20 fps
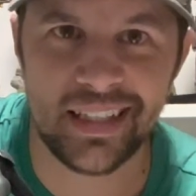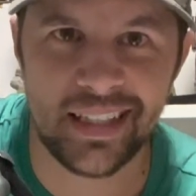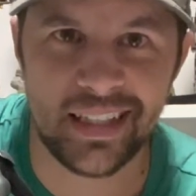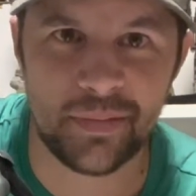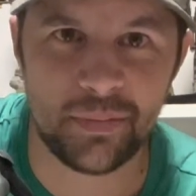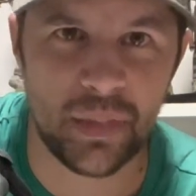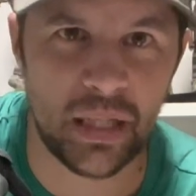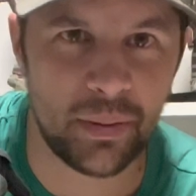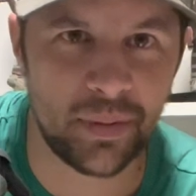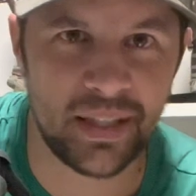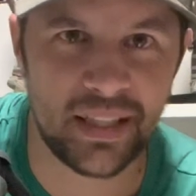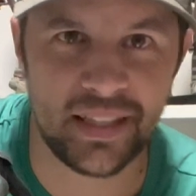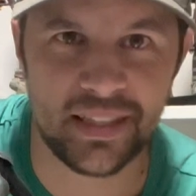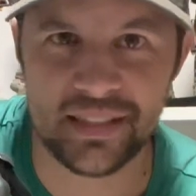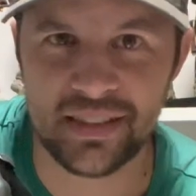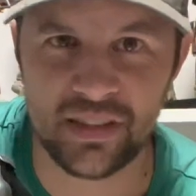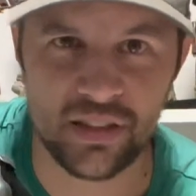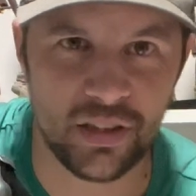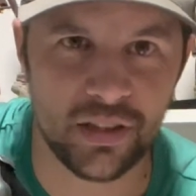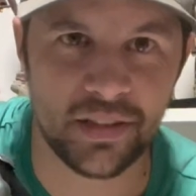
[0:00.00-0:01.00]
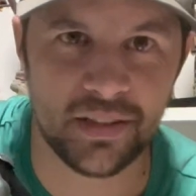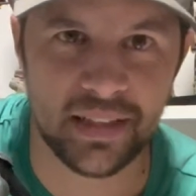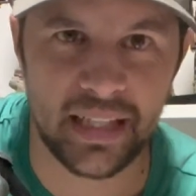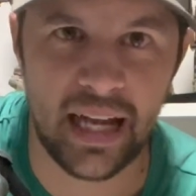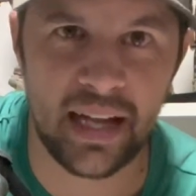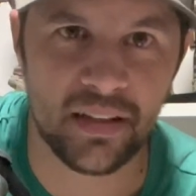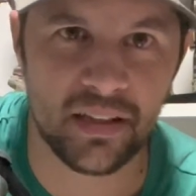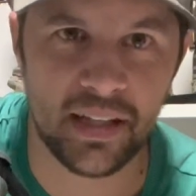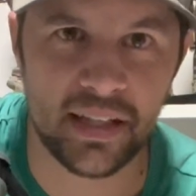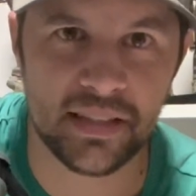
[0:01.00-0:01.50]
maybe he's learned
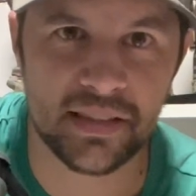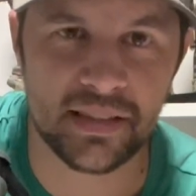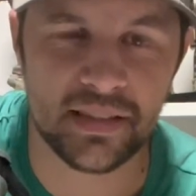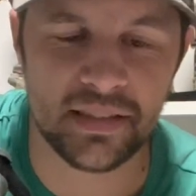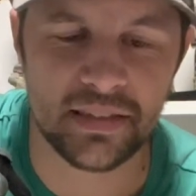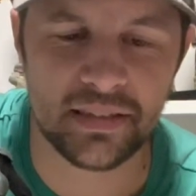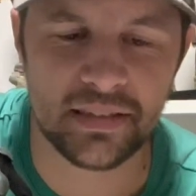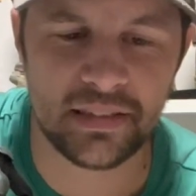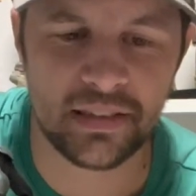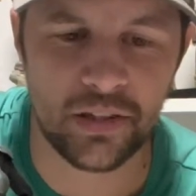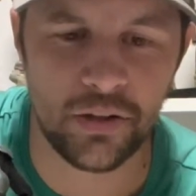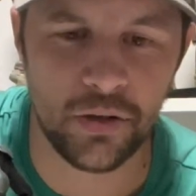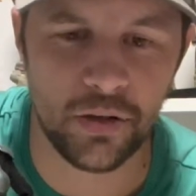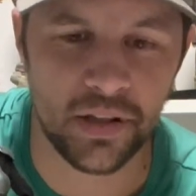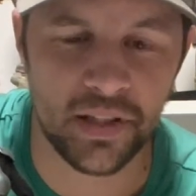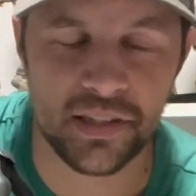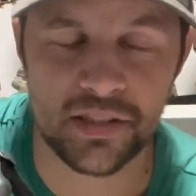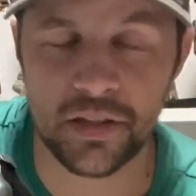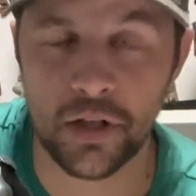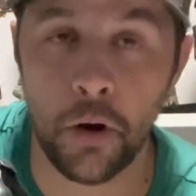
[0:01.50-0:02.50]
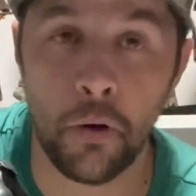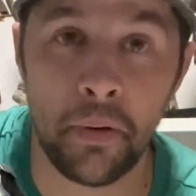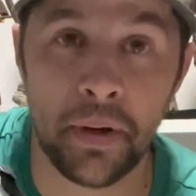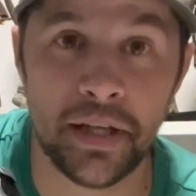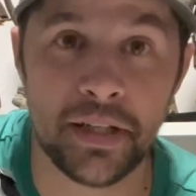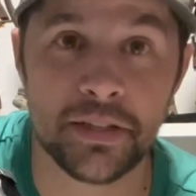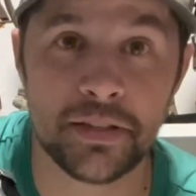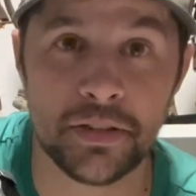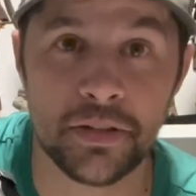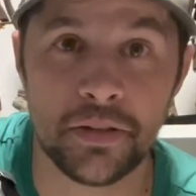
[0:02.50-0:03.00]
that lesson or is
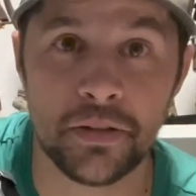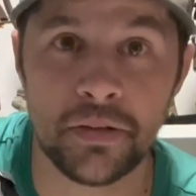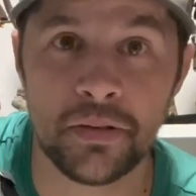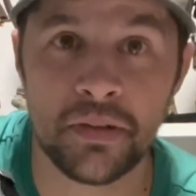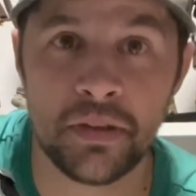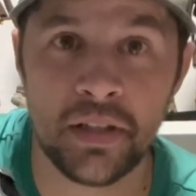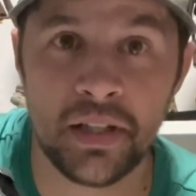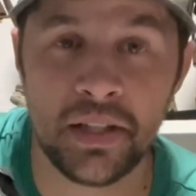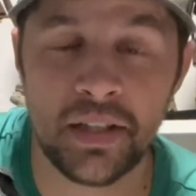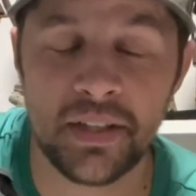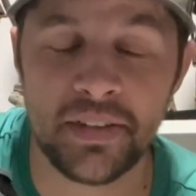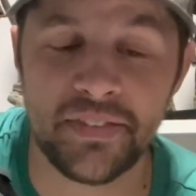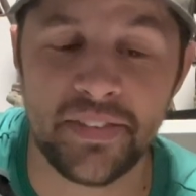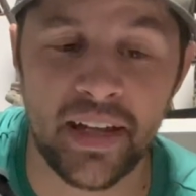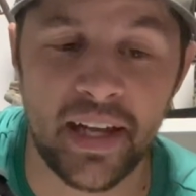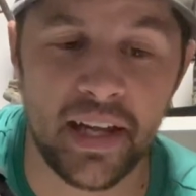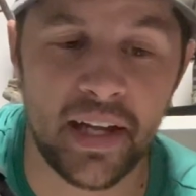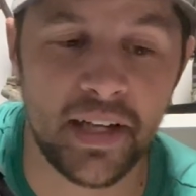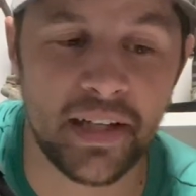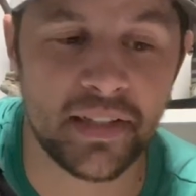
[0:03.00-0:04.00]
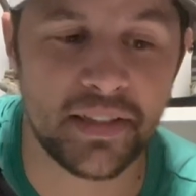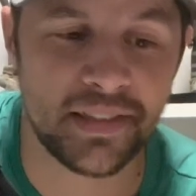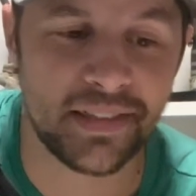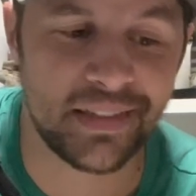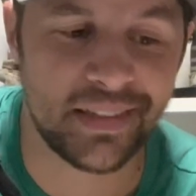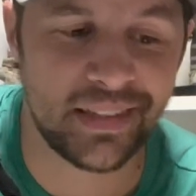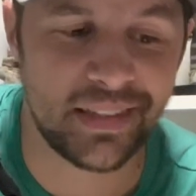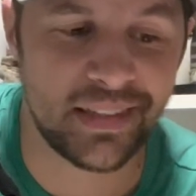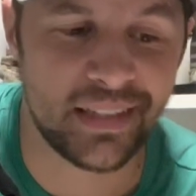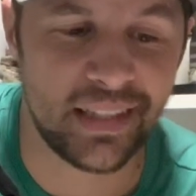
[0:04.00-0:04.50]
going to, that
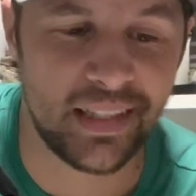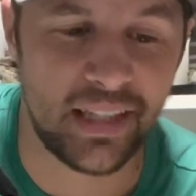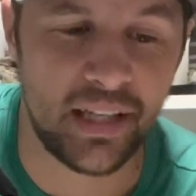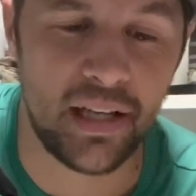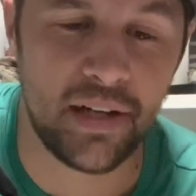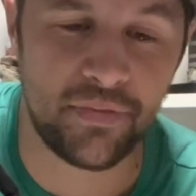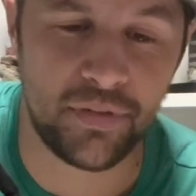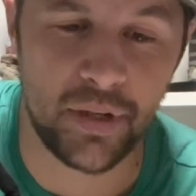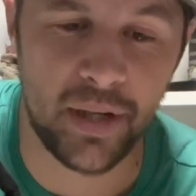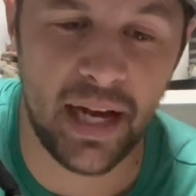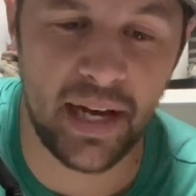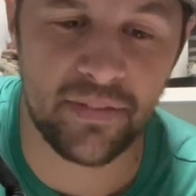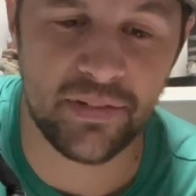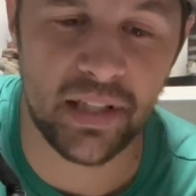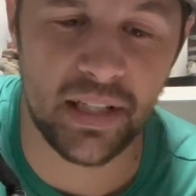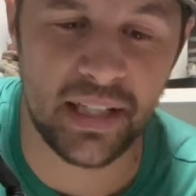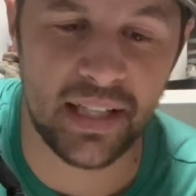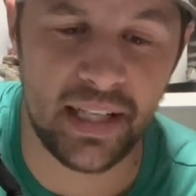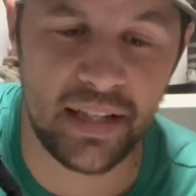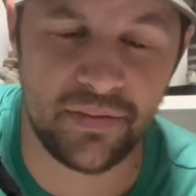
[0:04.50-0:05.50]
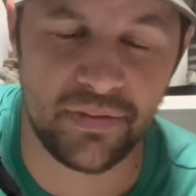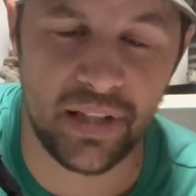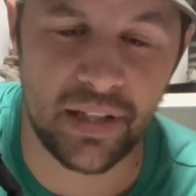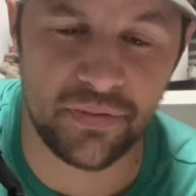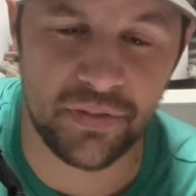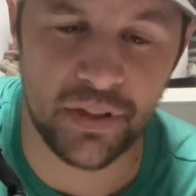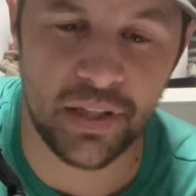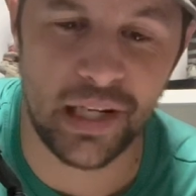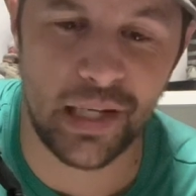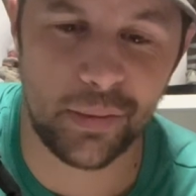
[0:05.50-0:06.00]
if
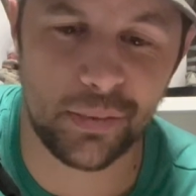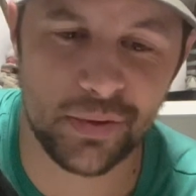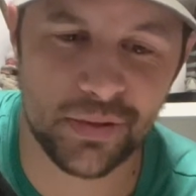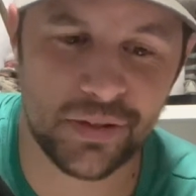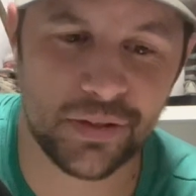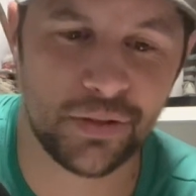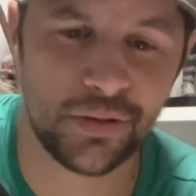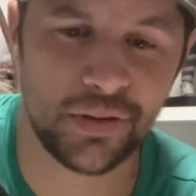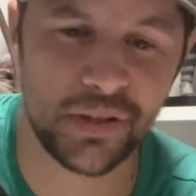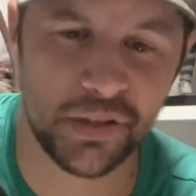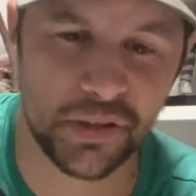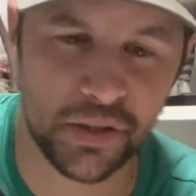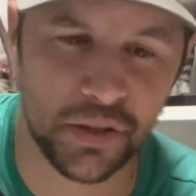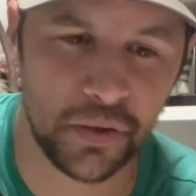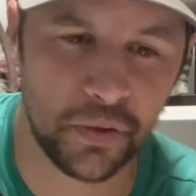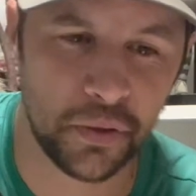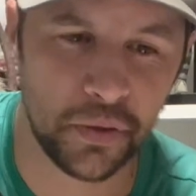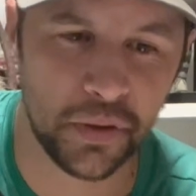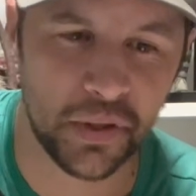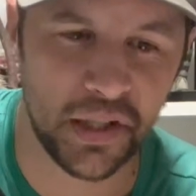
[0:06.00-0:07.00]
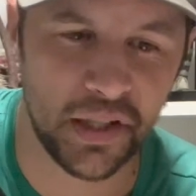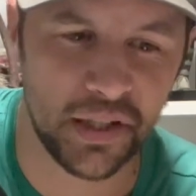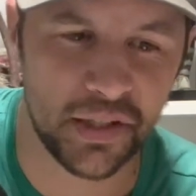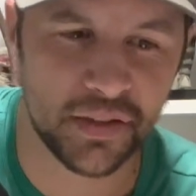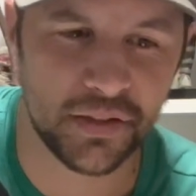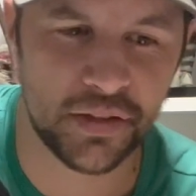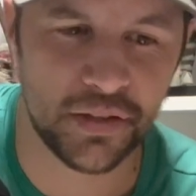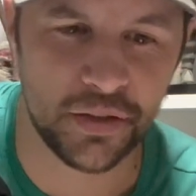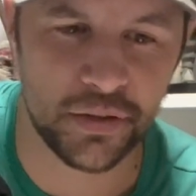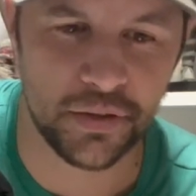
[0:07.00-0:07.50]
you're able to, you should hold on
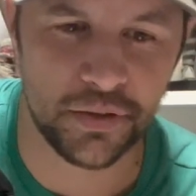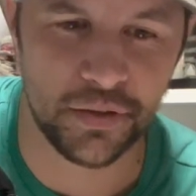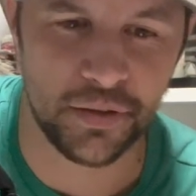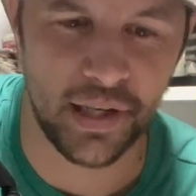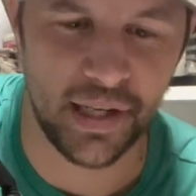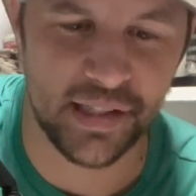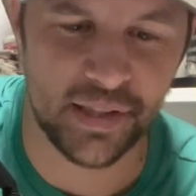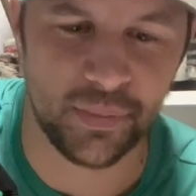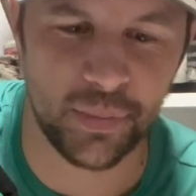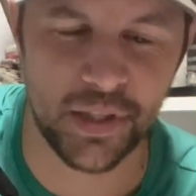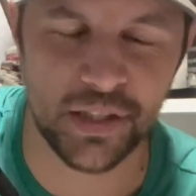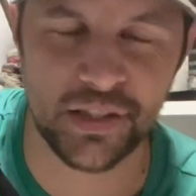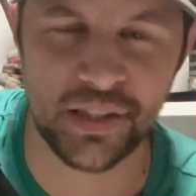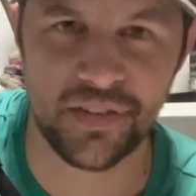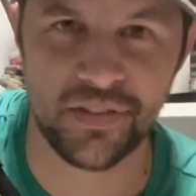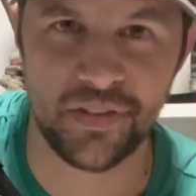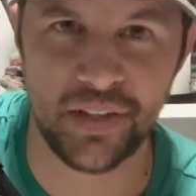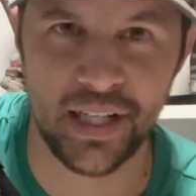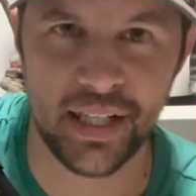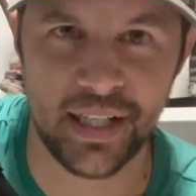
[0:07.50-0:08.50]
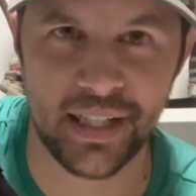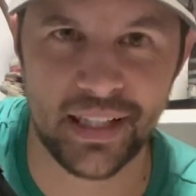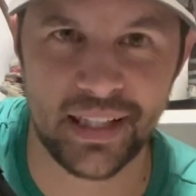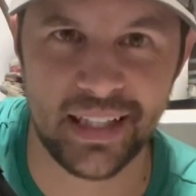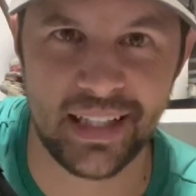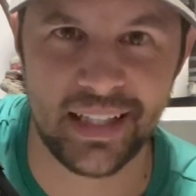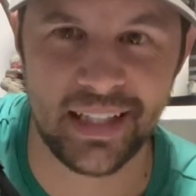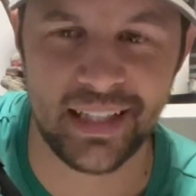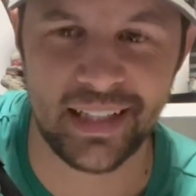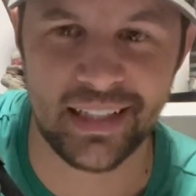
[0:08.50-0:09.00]
to as much of
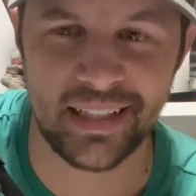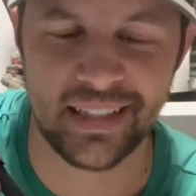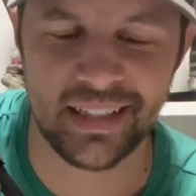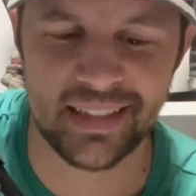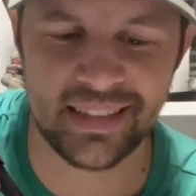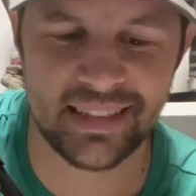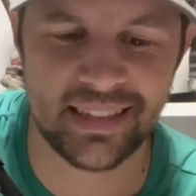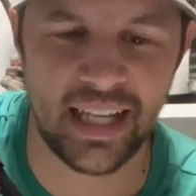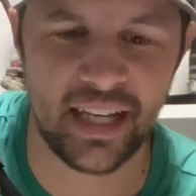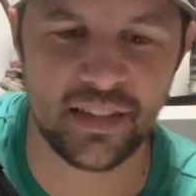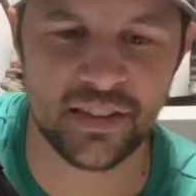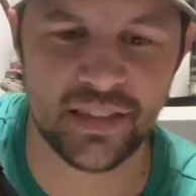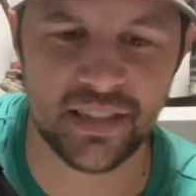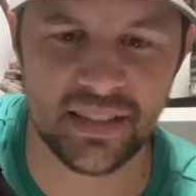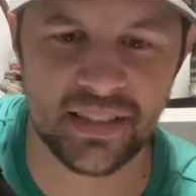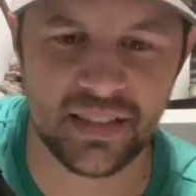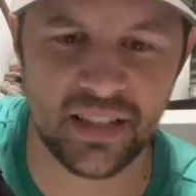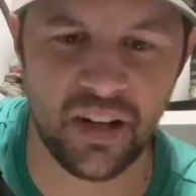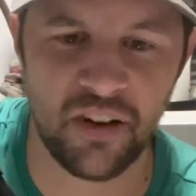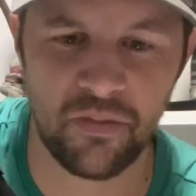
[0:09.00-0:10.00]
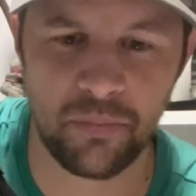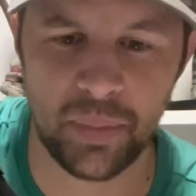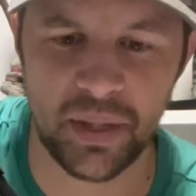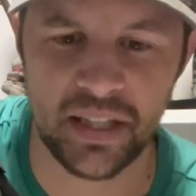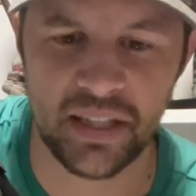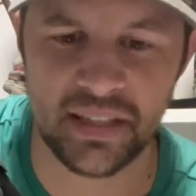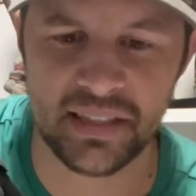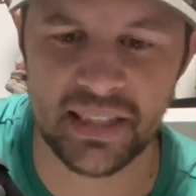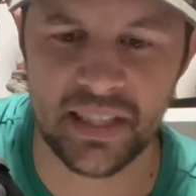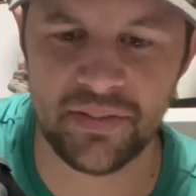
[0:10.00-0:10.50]
the nostalgic stuff,
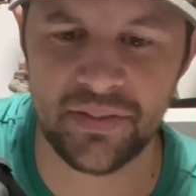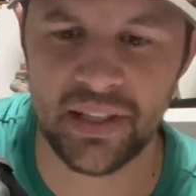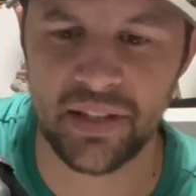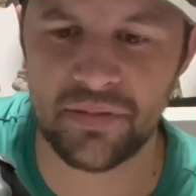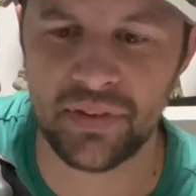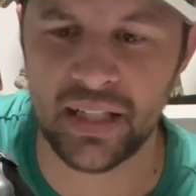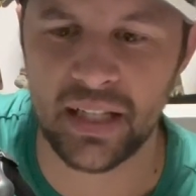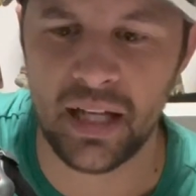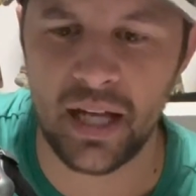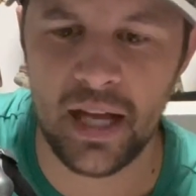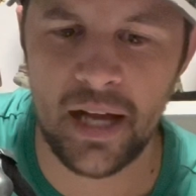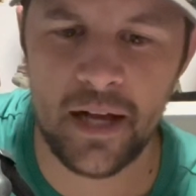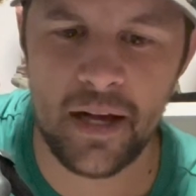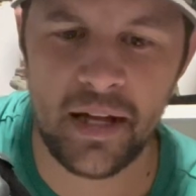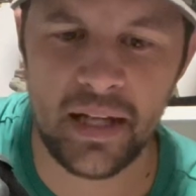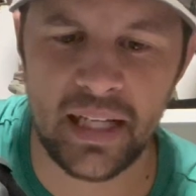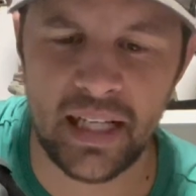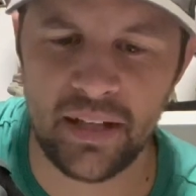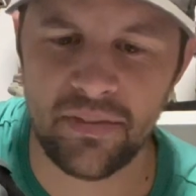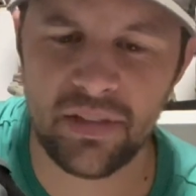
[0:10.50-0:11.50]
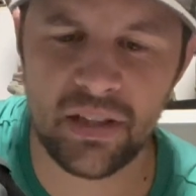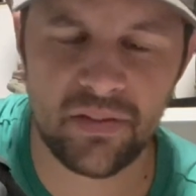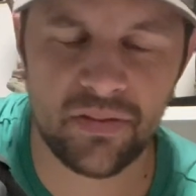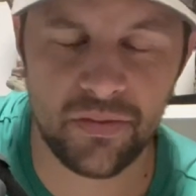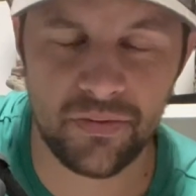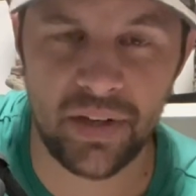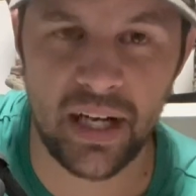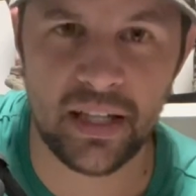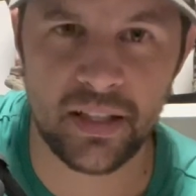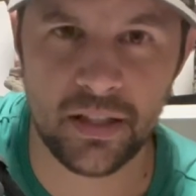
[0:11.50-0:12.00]
because even if the
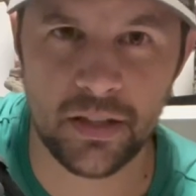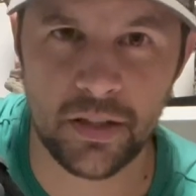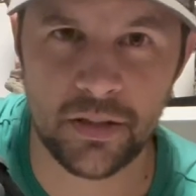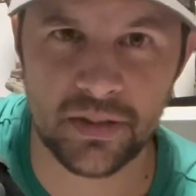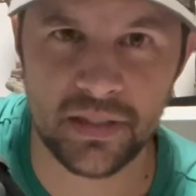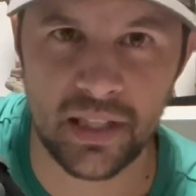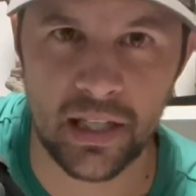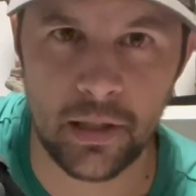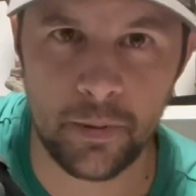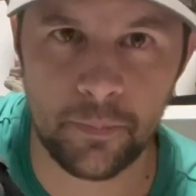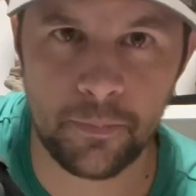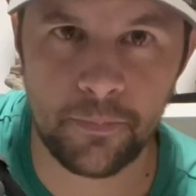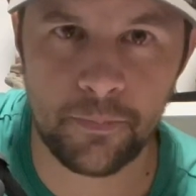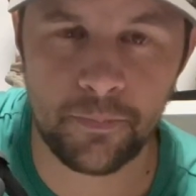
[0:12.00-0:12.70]
value goes up,